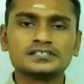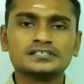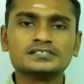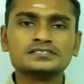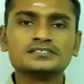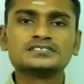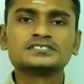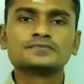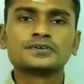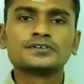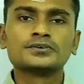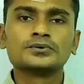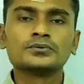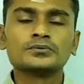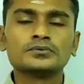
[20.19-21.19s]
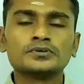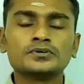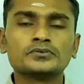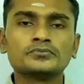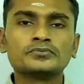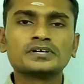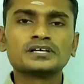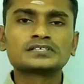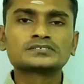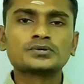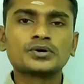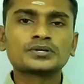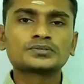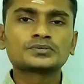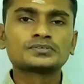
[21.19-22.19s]
In this video, we are
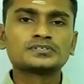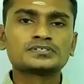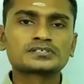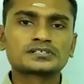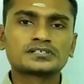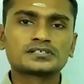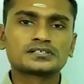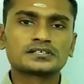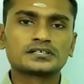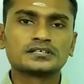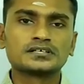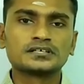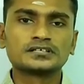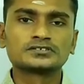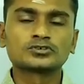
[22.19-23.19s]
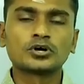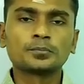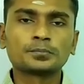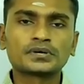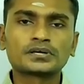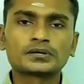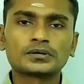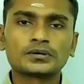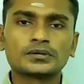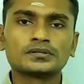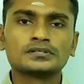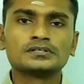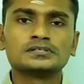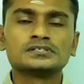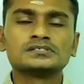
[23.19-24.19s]
going to discuss a topic called